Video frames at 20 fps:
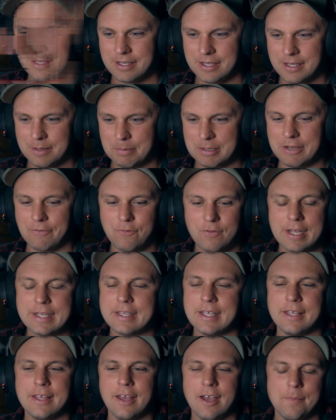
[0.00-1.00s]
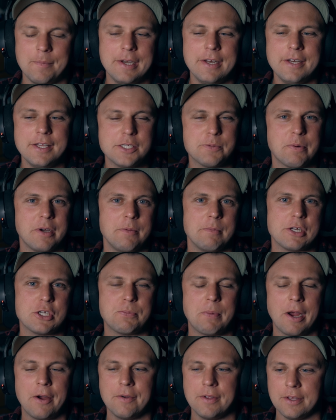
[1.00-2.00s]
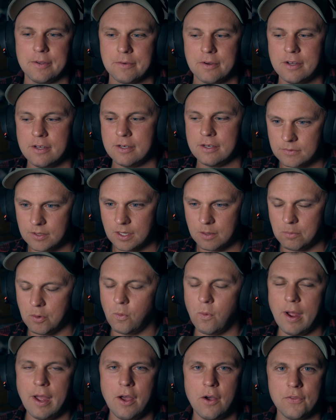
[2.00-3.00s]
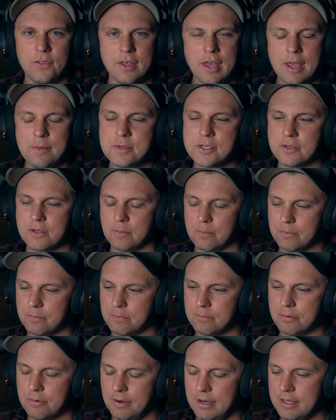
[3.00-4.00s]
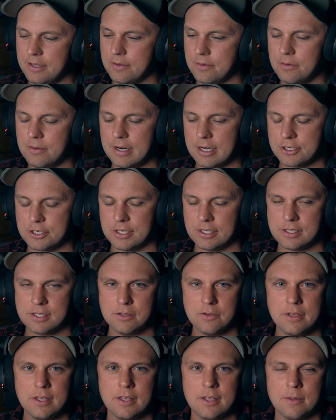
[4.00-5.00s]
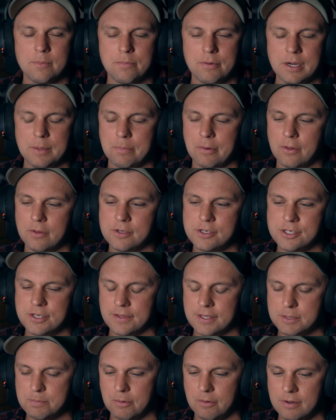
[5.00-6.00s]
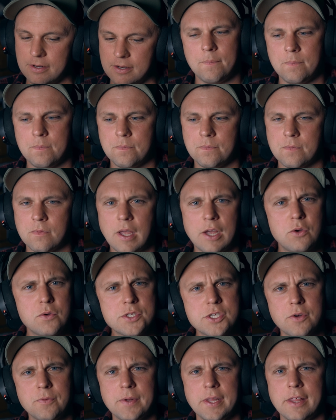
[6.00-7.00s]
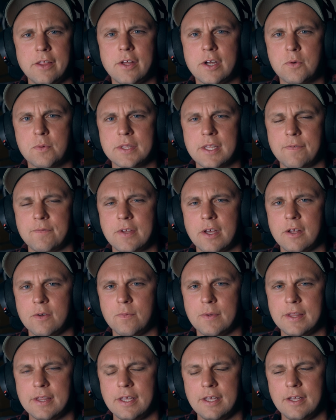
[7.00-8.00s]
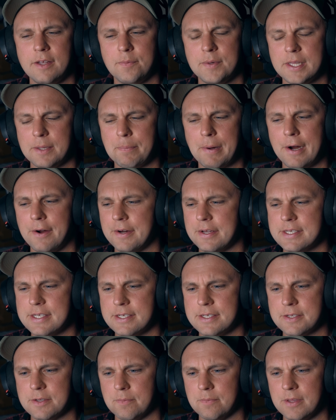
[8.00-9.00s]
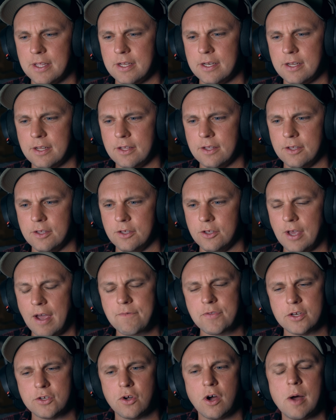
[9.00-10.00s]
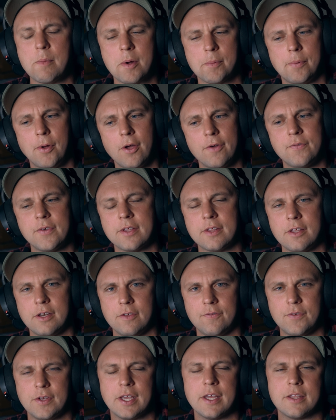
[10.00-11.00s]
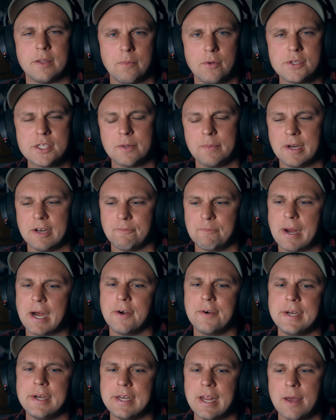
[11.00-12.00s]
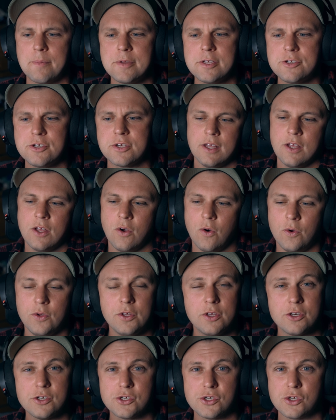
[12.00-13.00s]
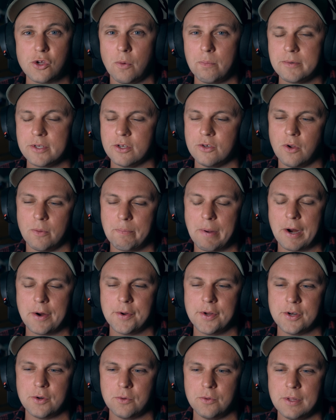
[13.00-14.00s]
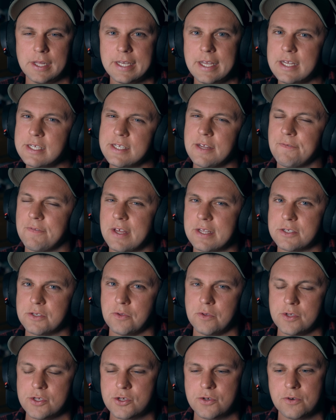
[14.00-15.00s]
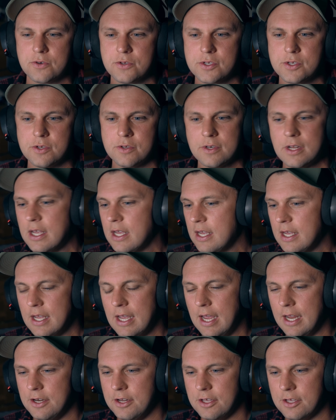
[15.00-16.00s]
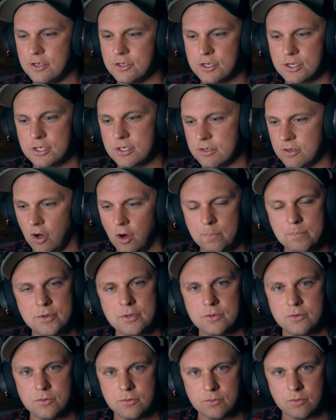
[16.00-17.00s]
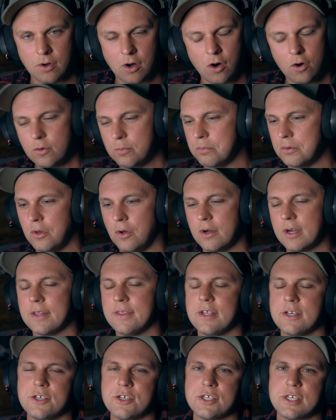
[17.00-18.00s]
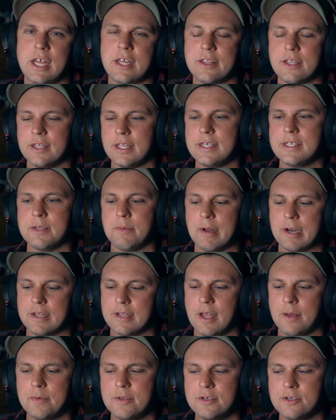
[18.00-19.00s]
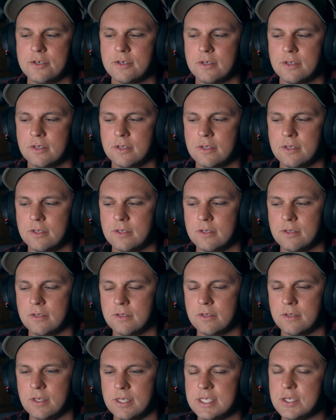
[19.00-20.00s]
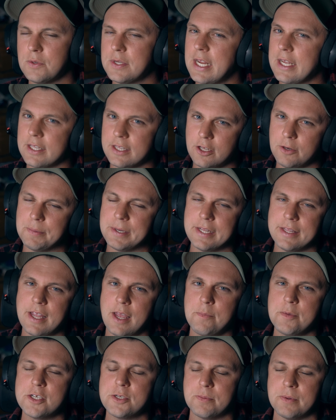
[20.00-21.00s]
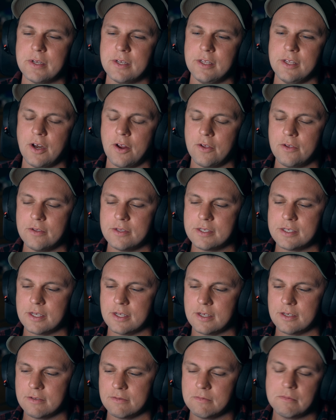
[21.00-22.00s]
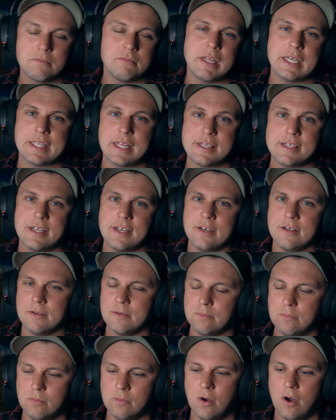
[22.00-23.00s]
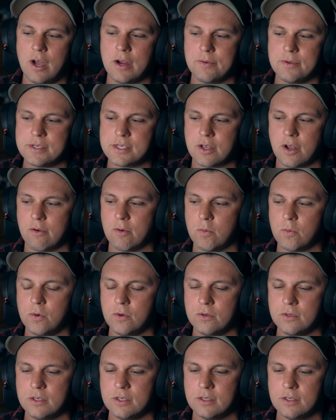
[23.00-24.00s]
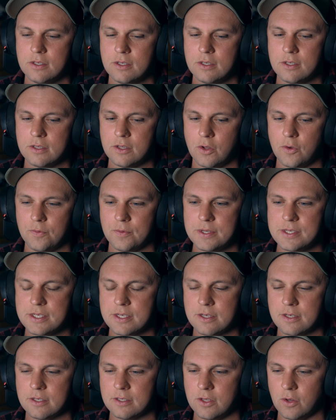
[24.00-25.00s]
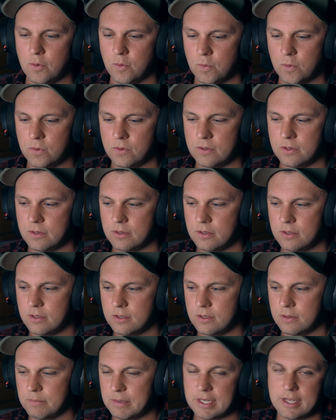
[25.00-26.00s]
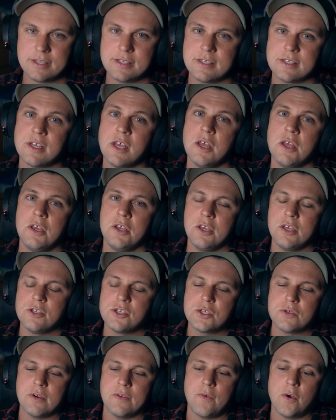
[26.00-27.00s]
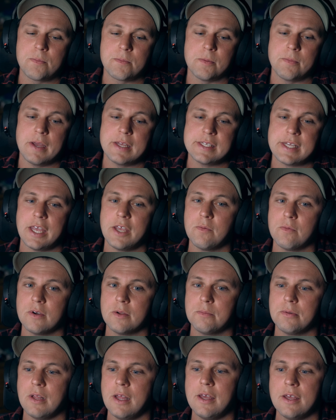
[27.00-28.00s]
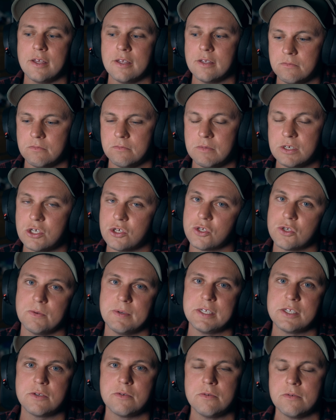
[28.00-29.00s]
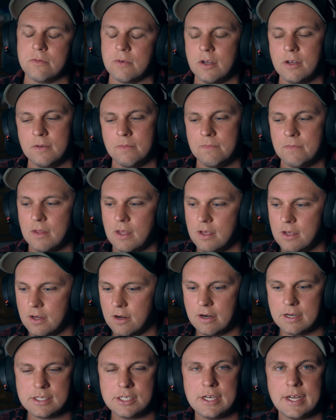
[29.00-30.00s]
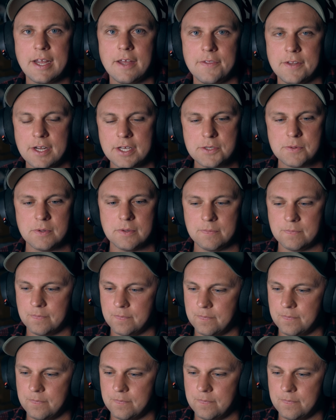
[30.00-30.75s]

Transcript: But deflecting, yeah, I mean it is pretty much parrying, right? But wow, the game is looking pretty good actually. It's looking pretty polished at this point. I also really like what they've done with the parrying system, that you have to time it perfectly if you get the most amount of parry damage, or you can just opt to not parry at all, I guess, if that's not your strong suit, and you can just opt to hold block and then just take the least amount of damage. You still take a little bit of damage, but you know, it's like I said, high risk, high reward, low risk, low reward. But I guess you can sort of optimize how you want to play, which is always good, right? Alright, let's check out the next one.